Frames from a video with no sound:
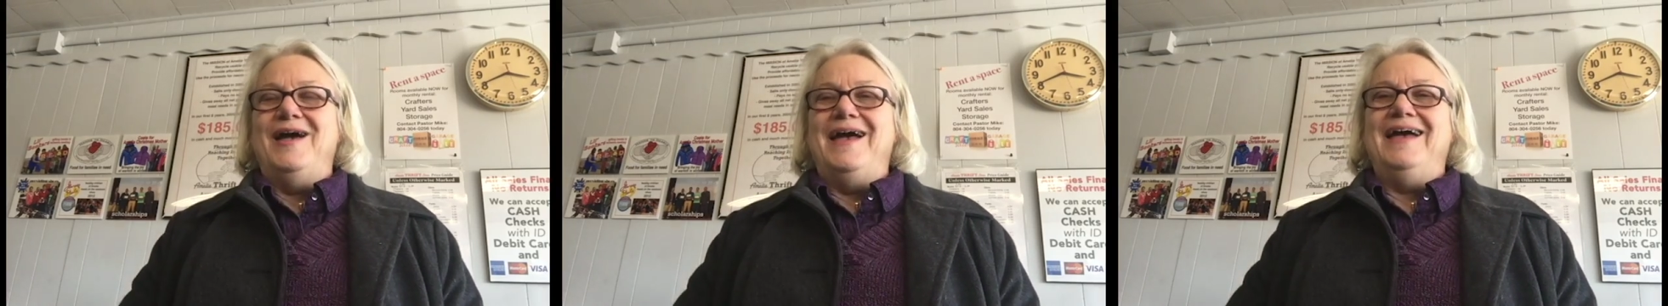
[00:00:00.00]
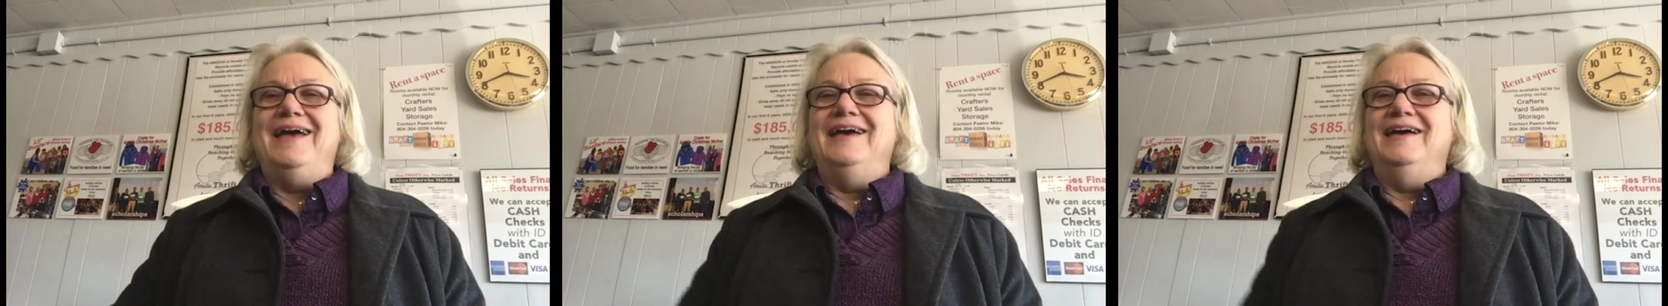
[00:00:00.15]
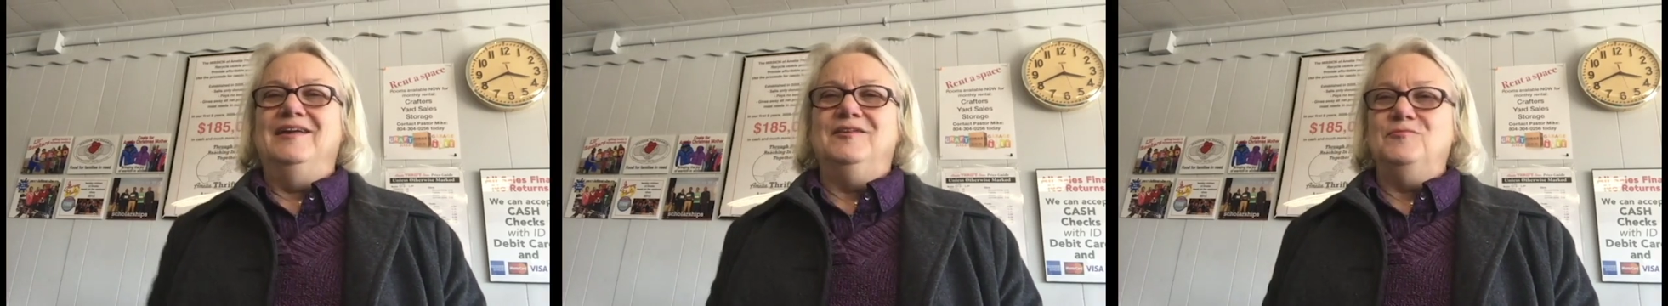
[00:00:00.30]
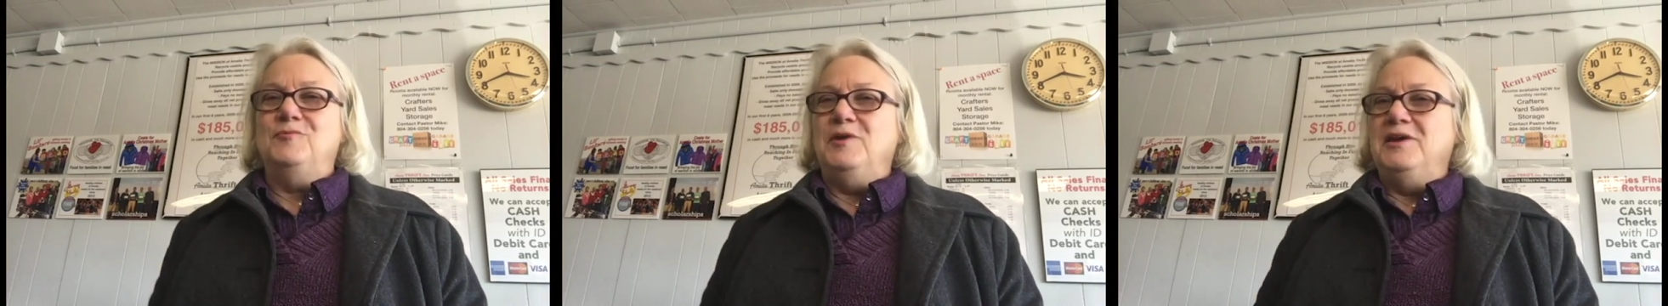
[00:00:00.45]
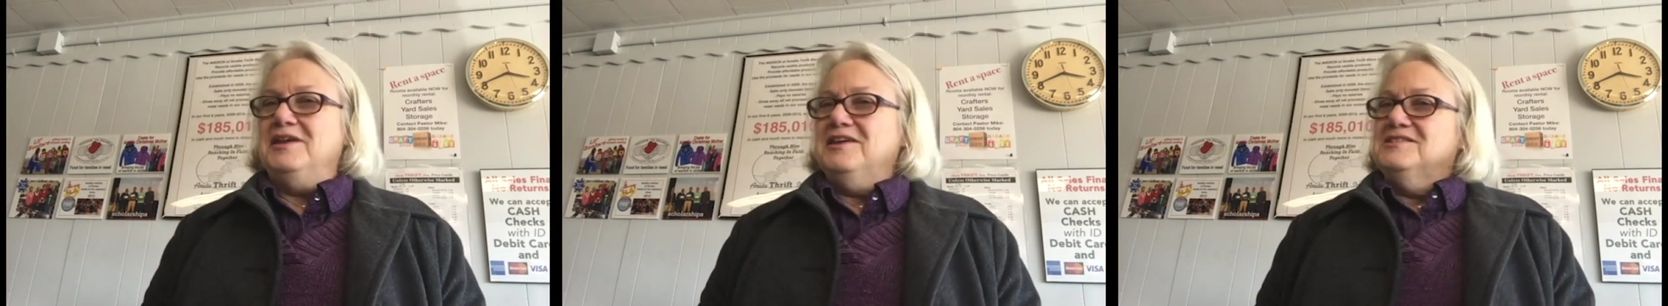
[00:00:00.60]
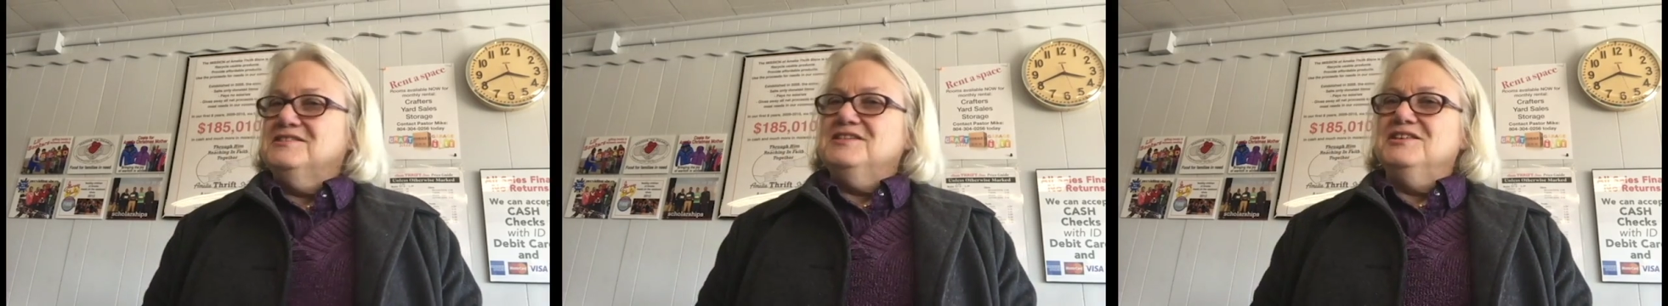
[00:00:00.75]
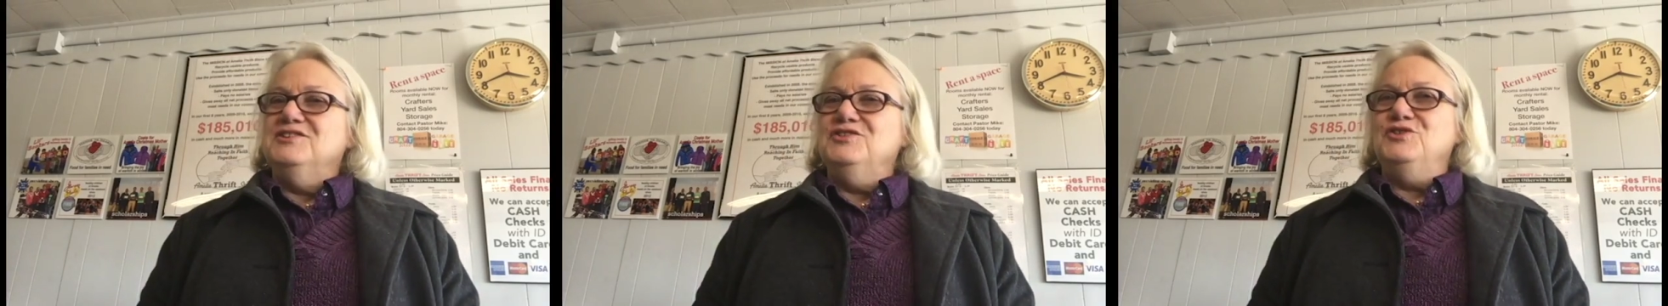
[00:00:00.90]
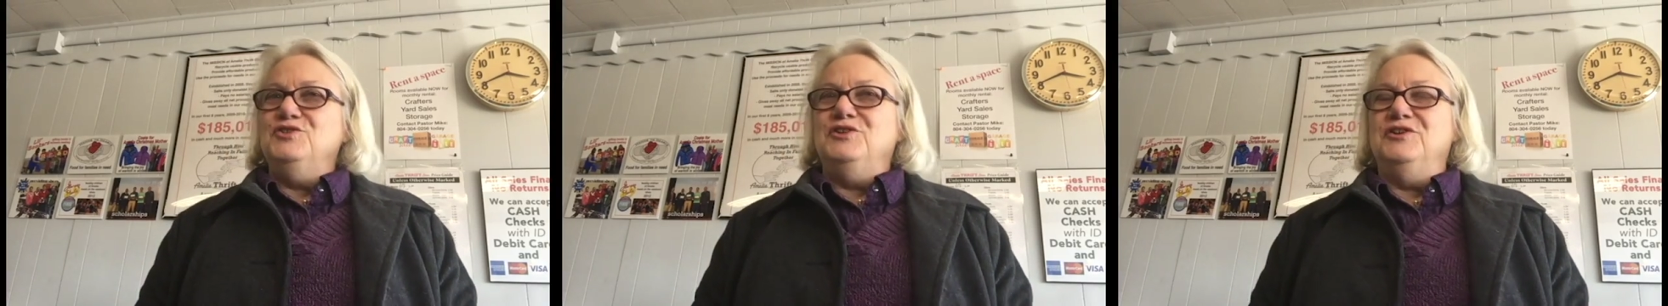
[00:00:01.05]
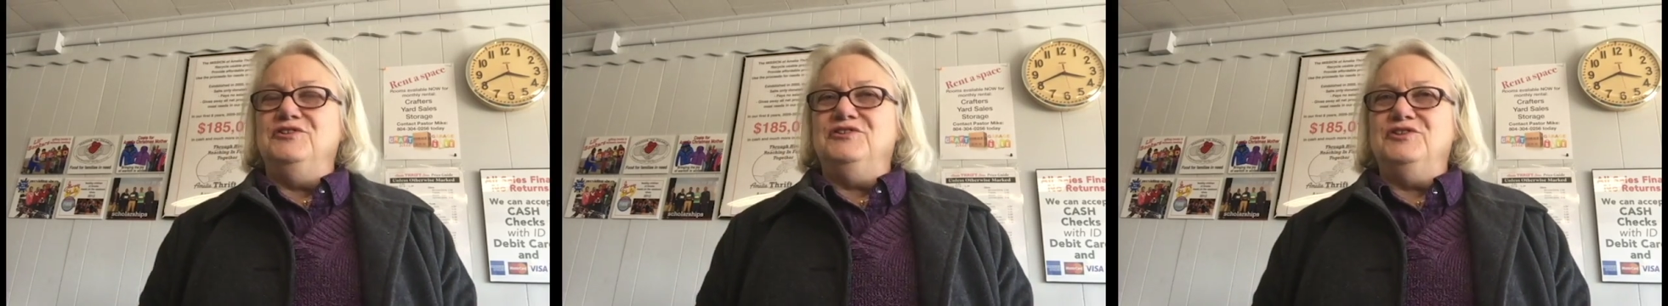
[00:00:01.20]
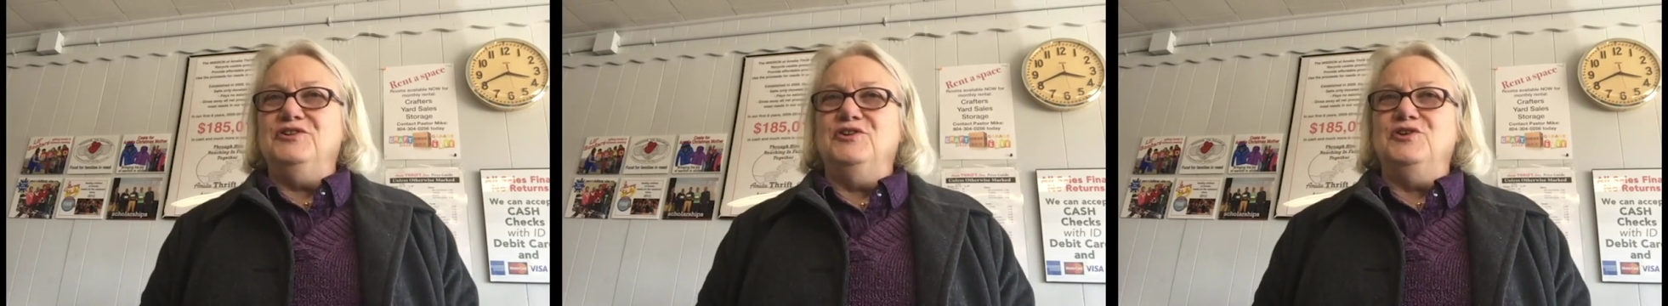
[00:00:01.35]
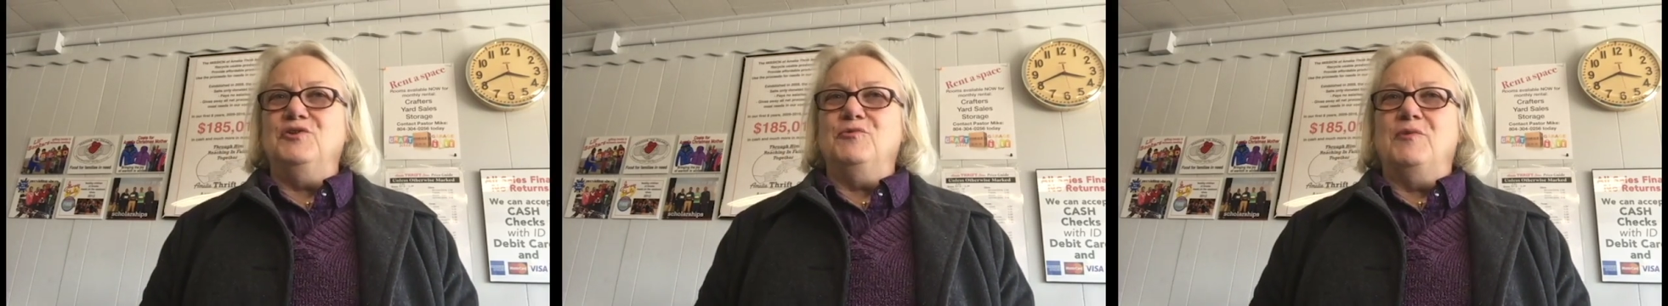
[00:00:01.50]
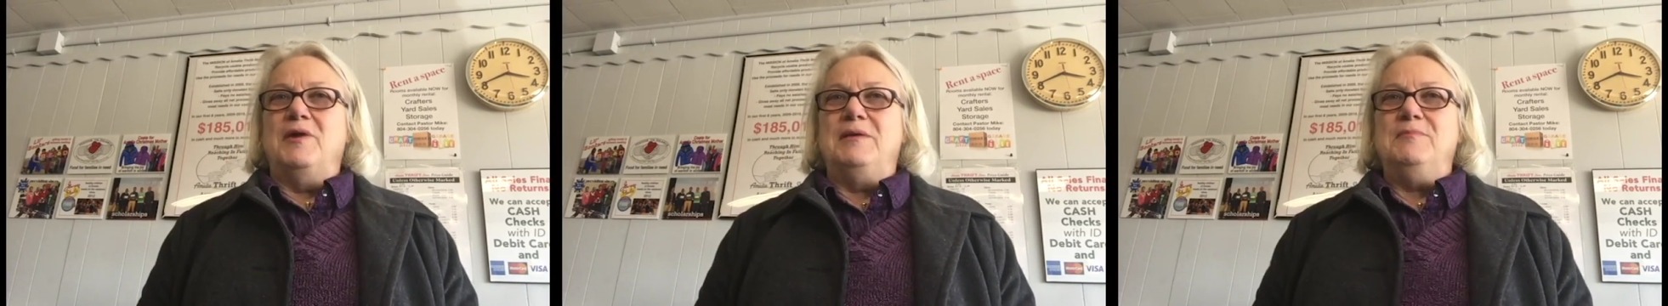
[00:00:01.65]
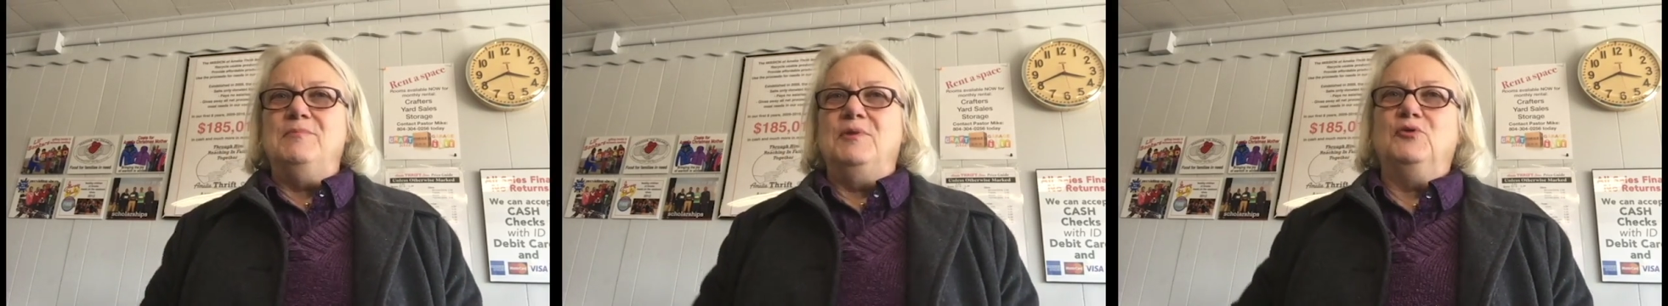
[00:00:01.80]
And we continued until your
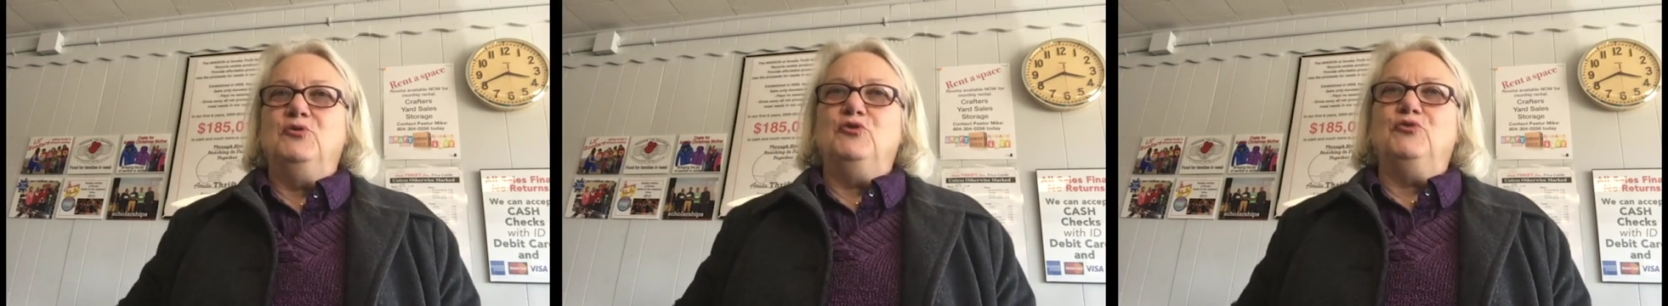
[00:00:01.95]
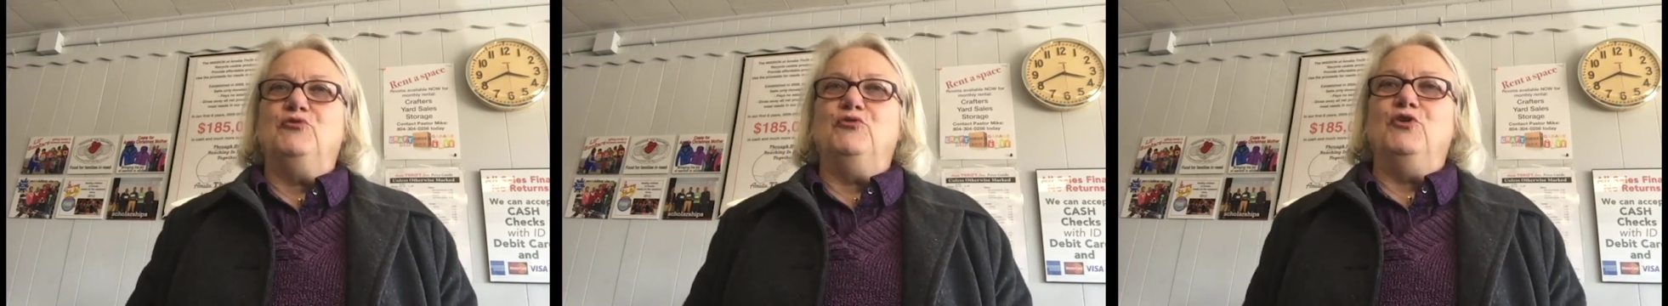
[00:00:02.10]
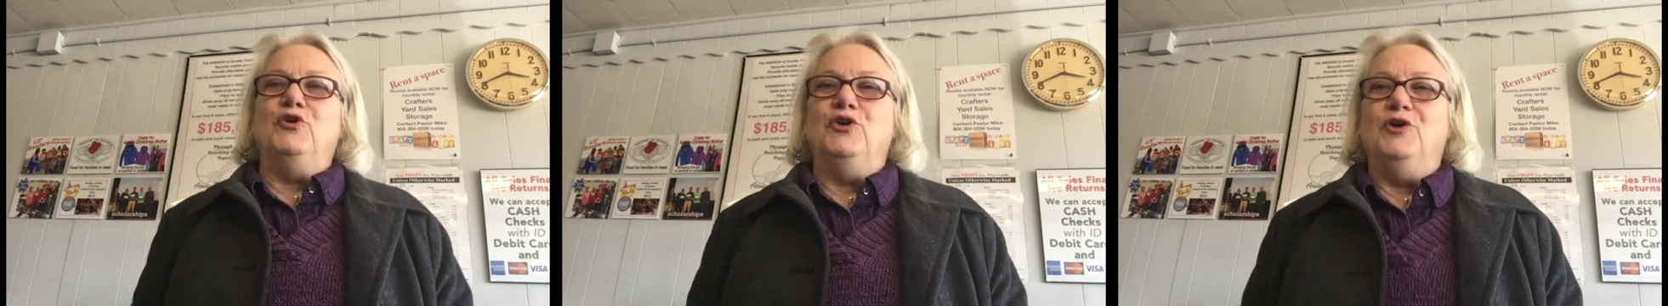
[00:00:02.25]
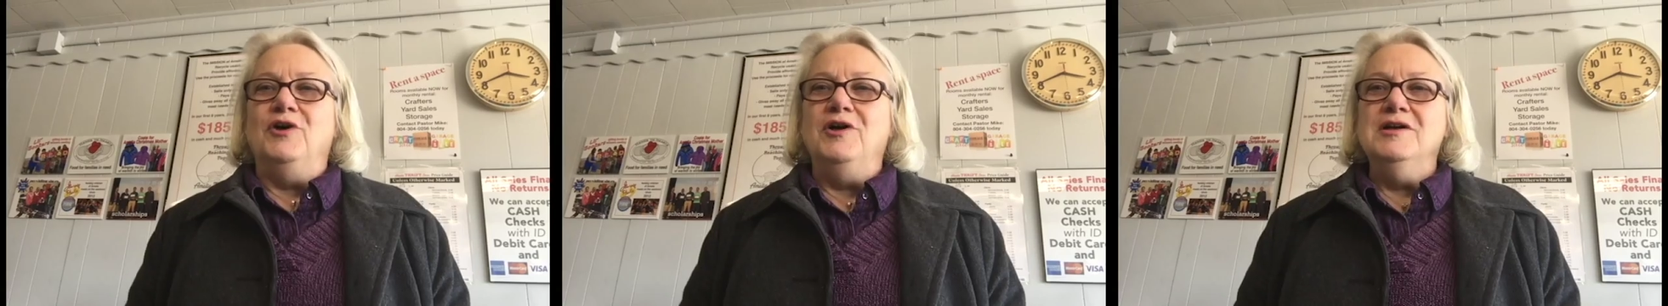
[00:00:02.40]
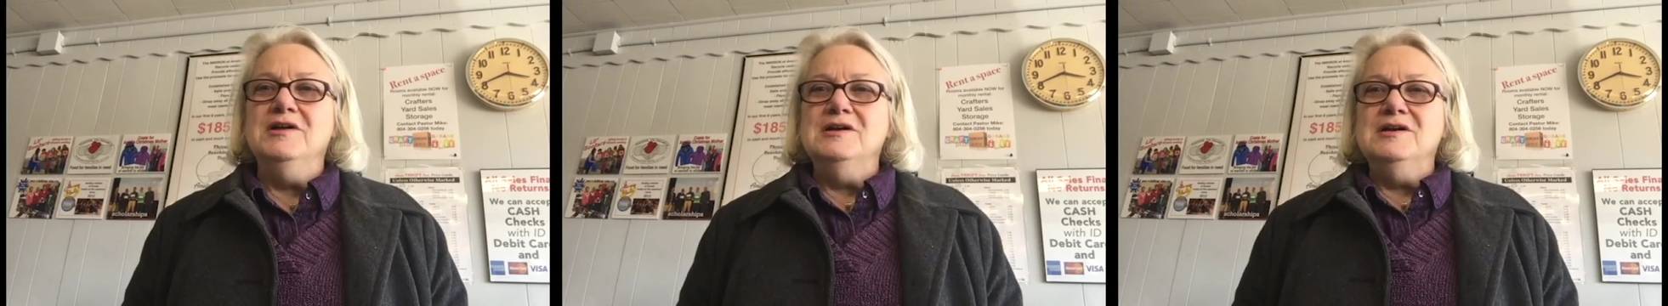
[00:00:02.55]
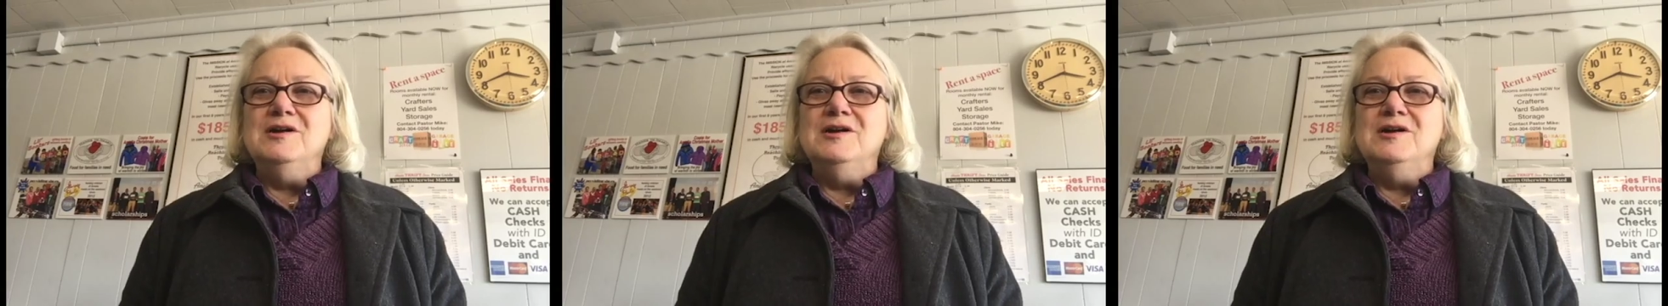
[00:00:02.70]
rainbow's full.